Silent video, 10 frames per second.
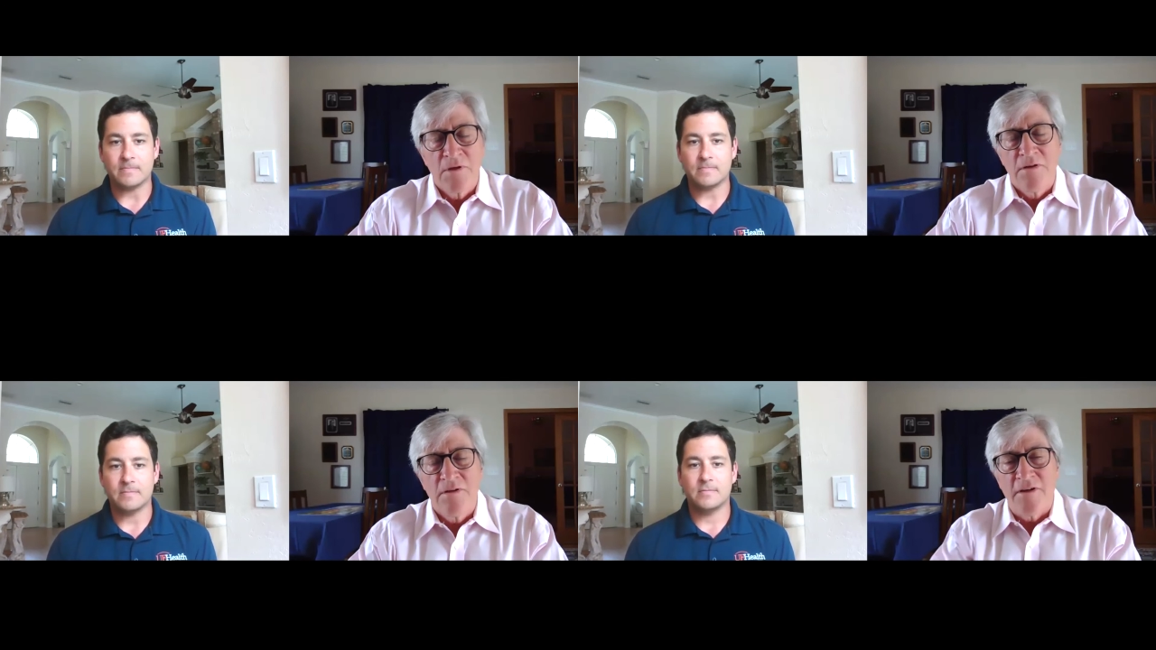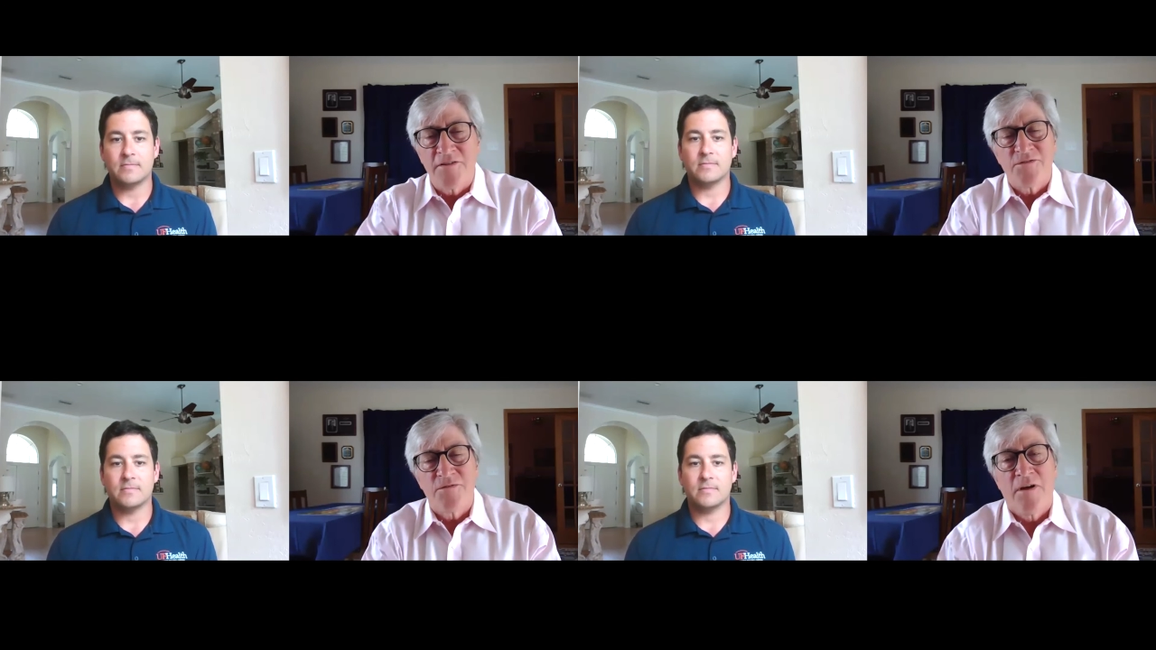Speaker 1: Yeah,
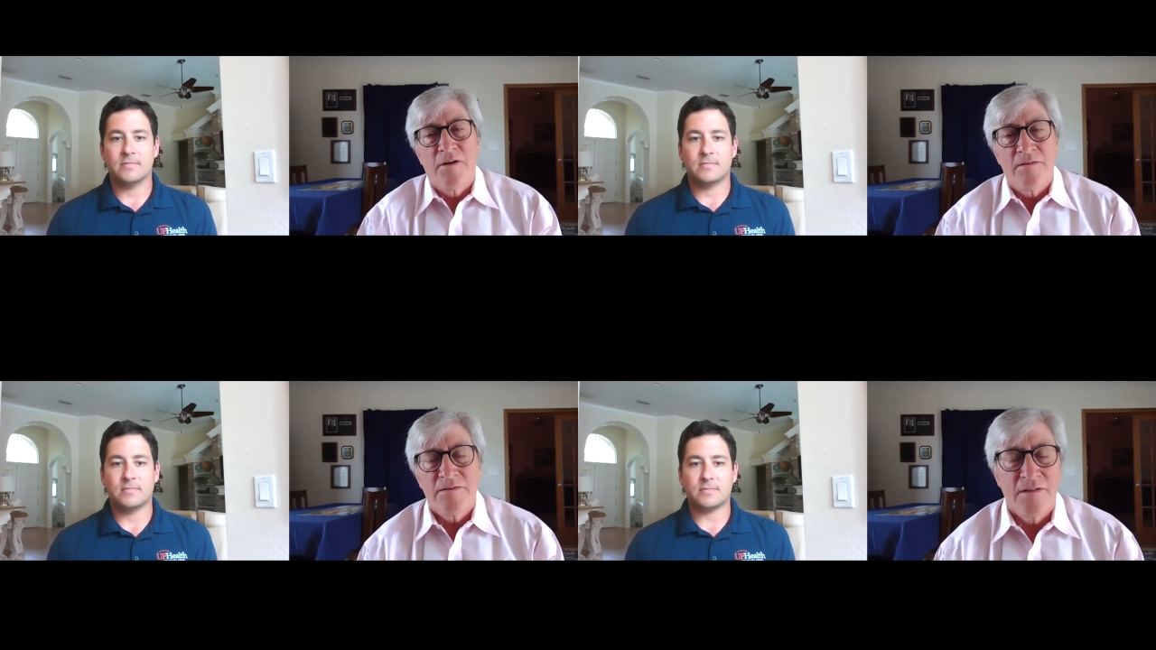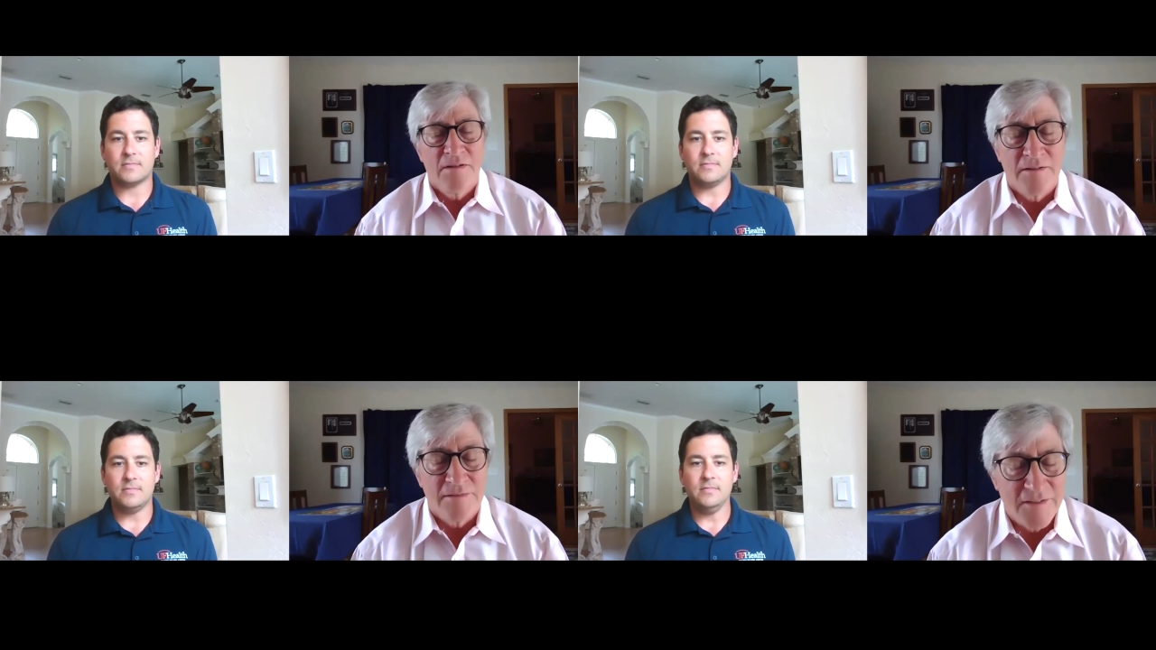it's
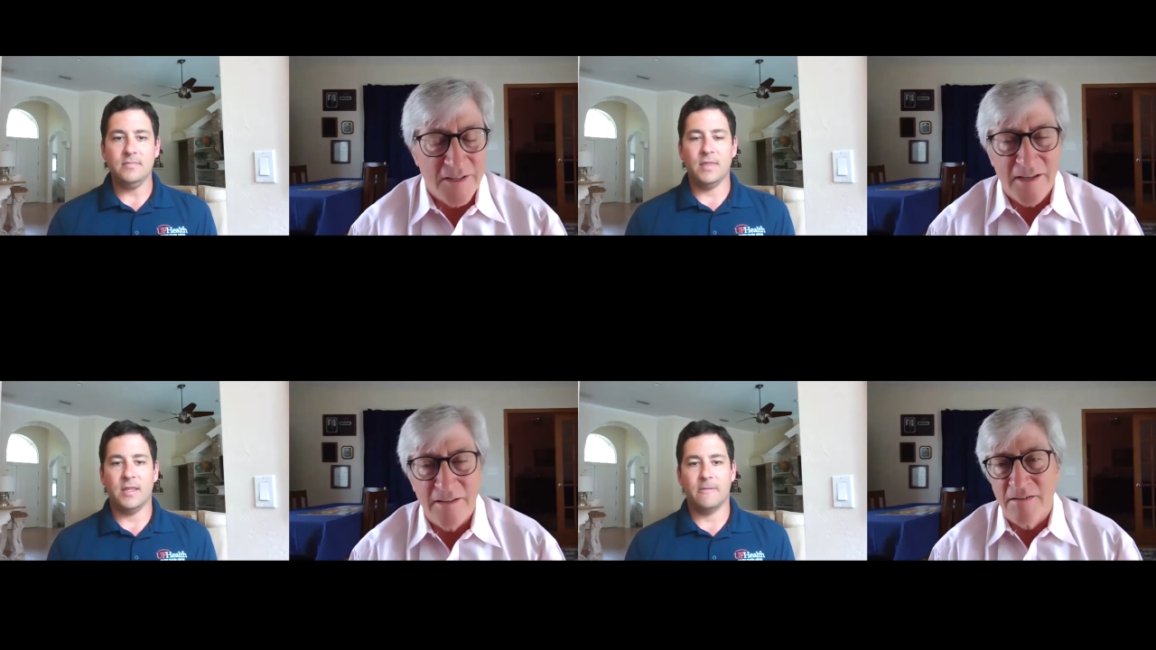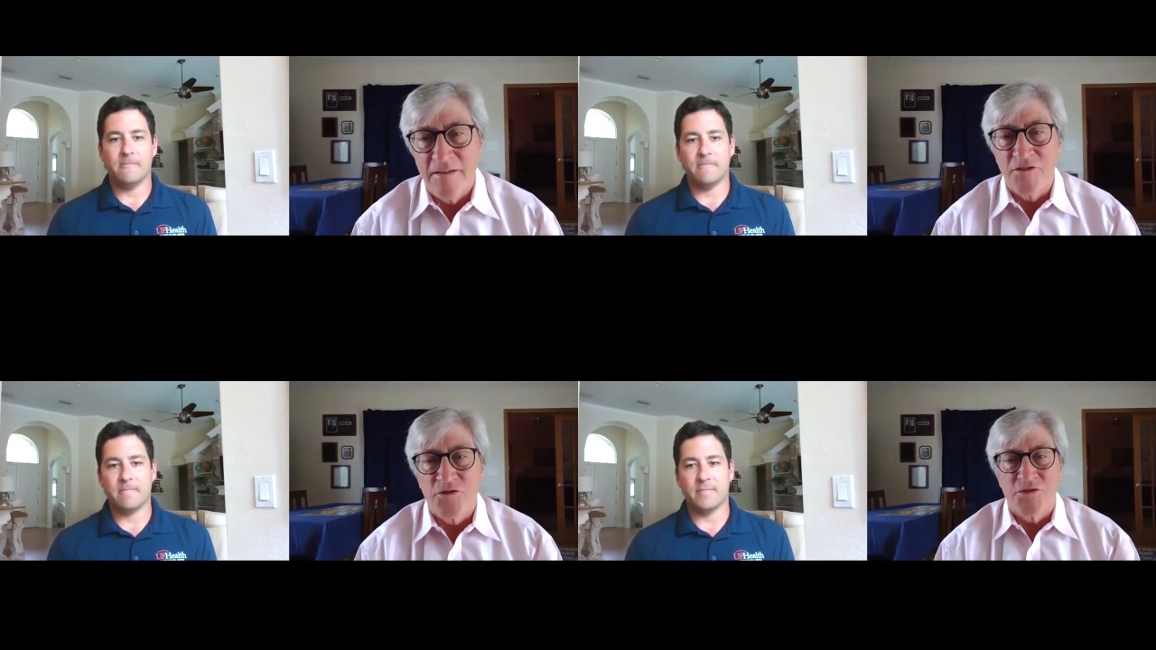again
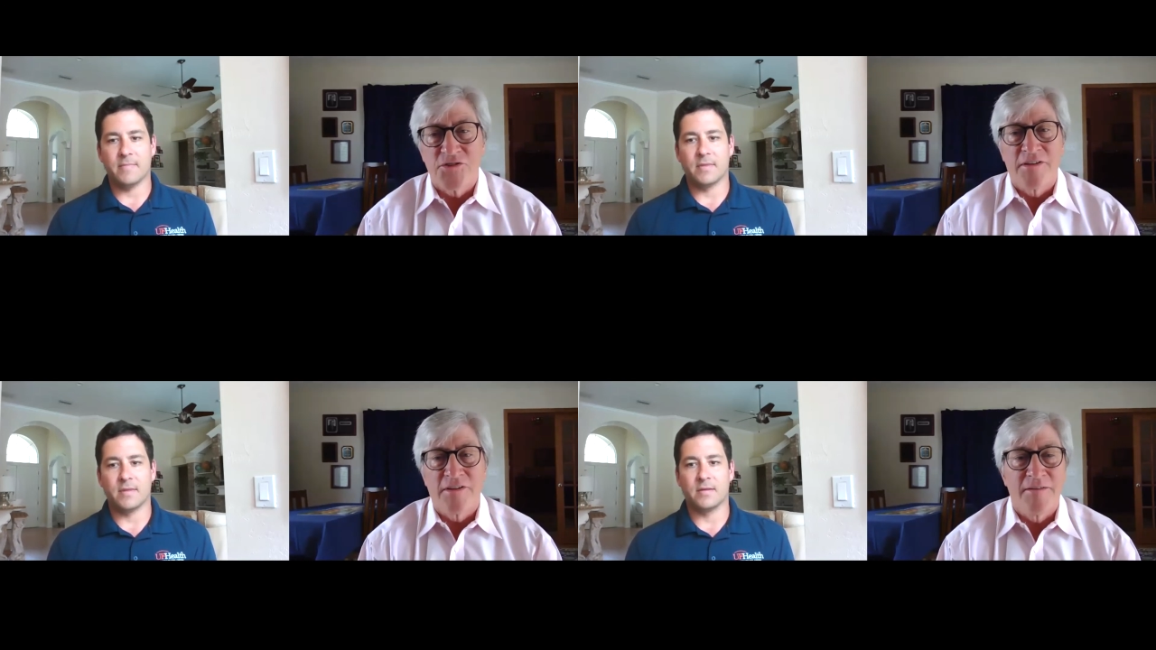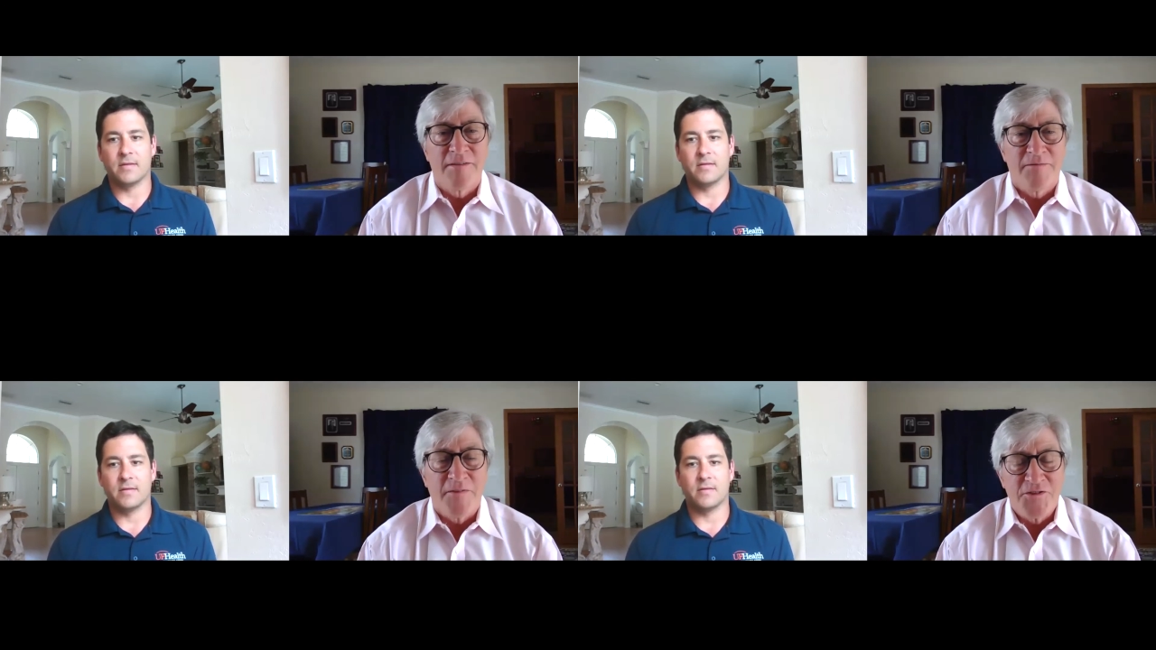interesting,
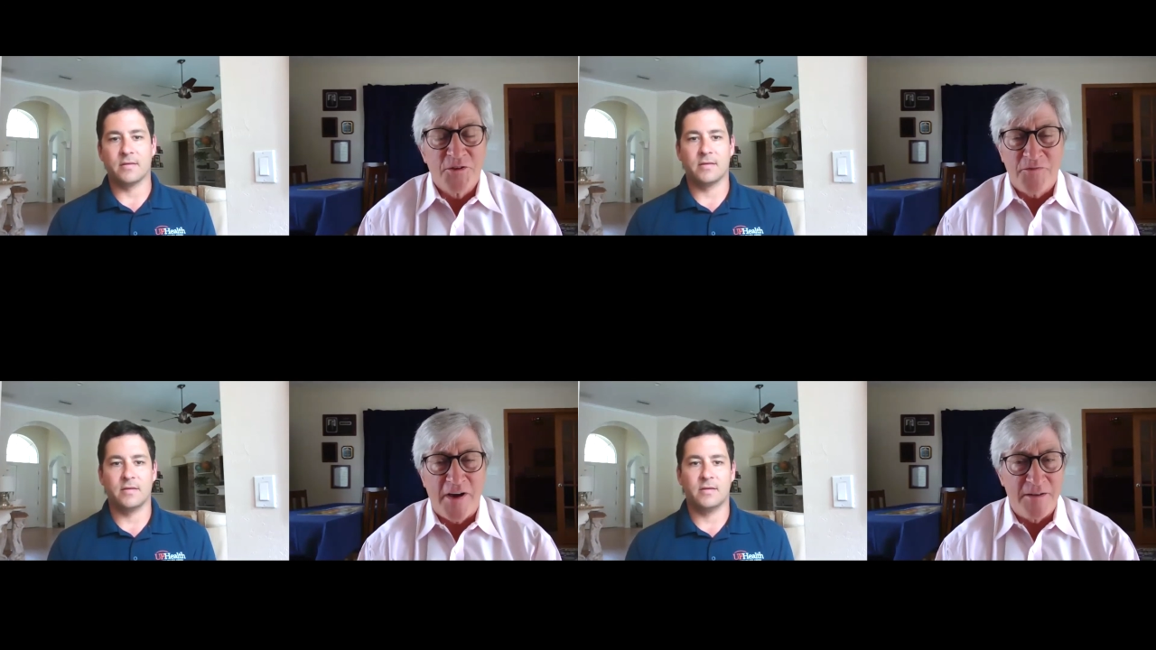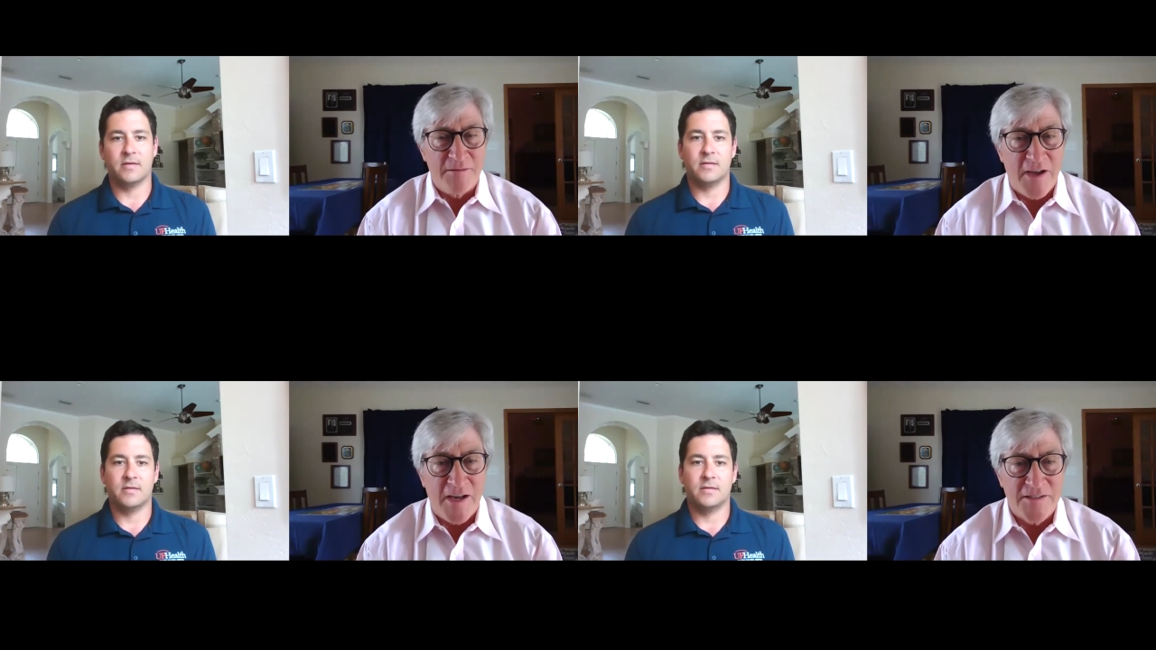and I still find
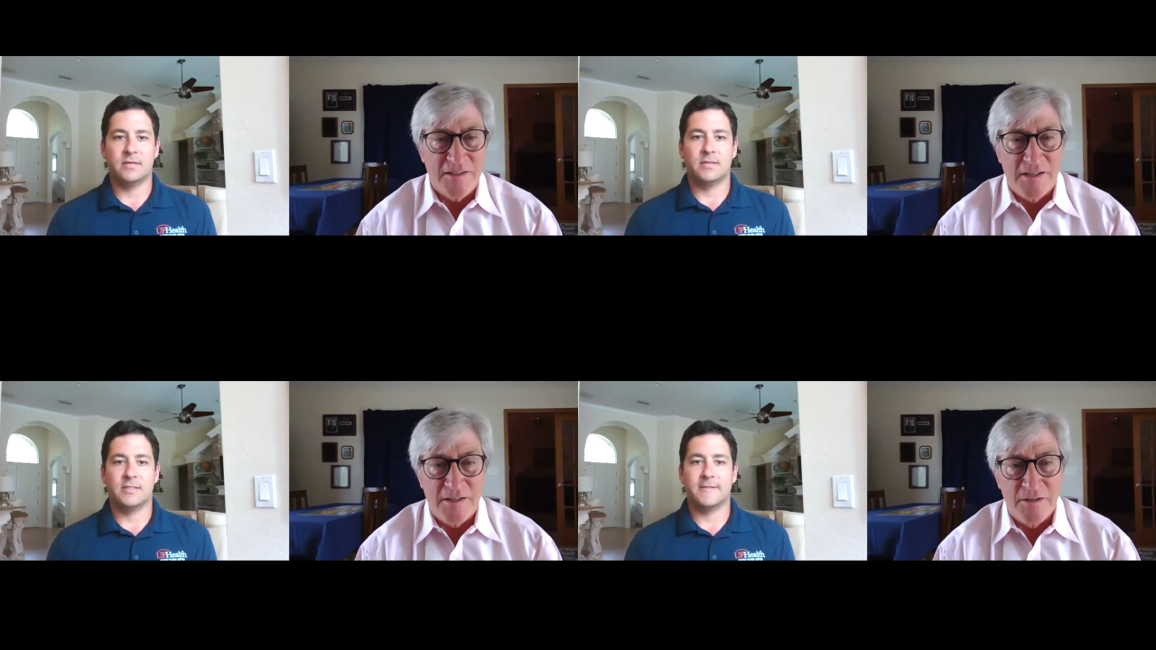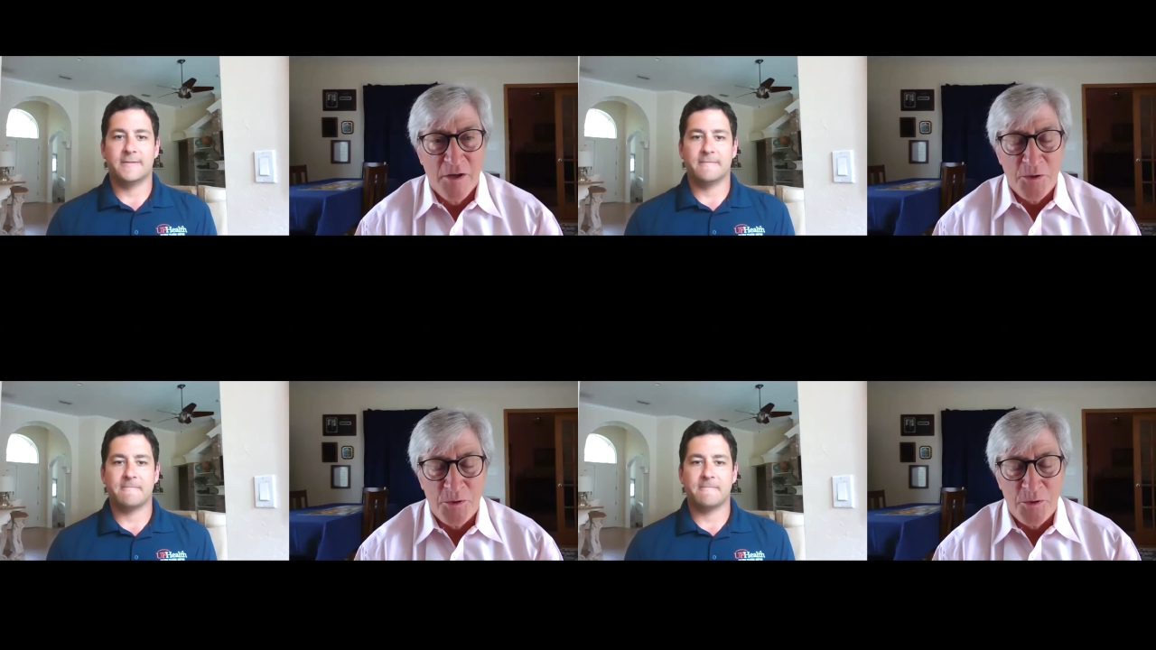it fascinating.